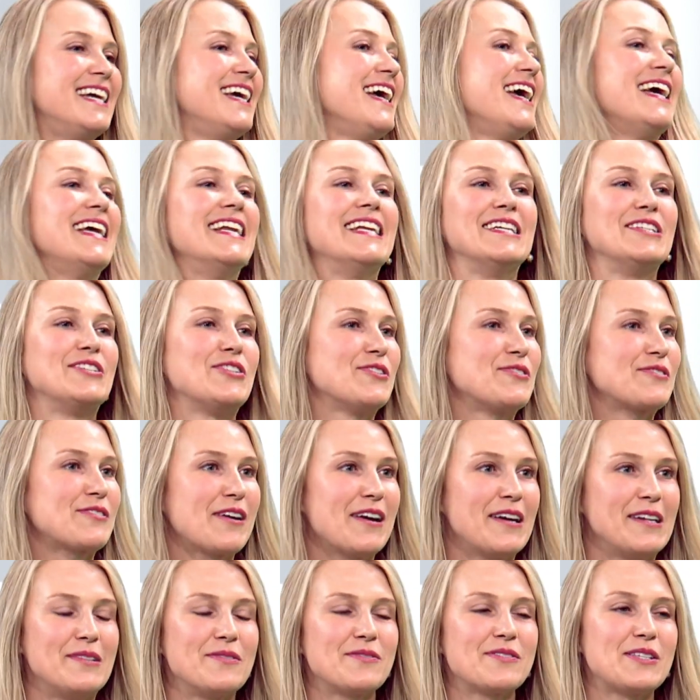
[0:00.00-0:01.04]
And it just
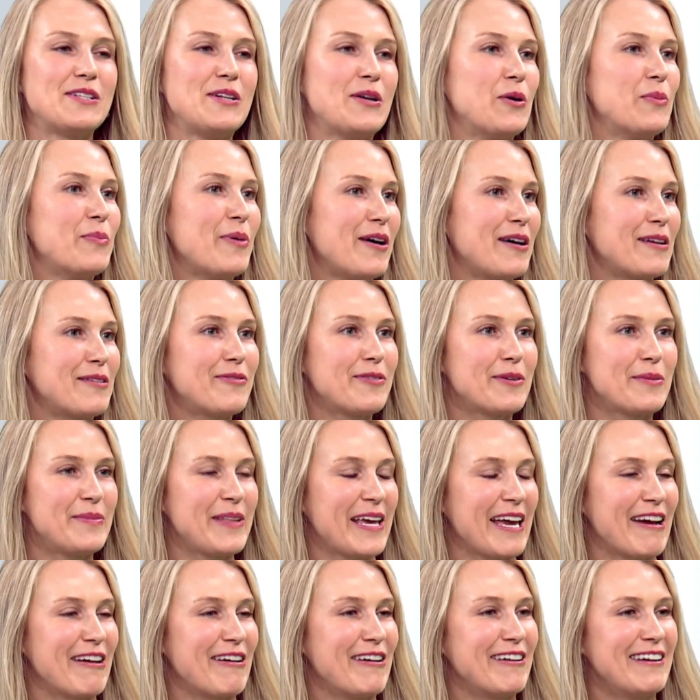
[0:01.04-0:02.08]
kind of snowballed from
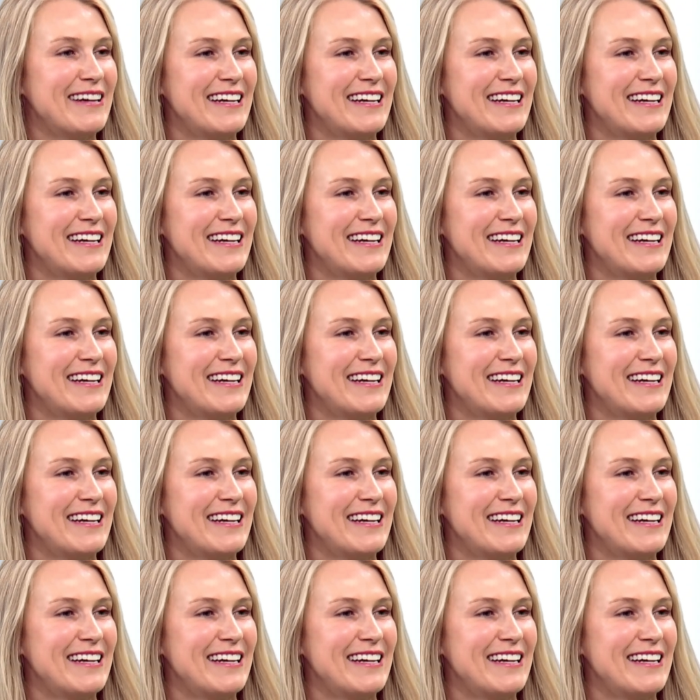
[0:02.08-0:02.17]
there.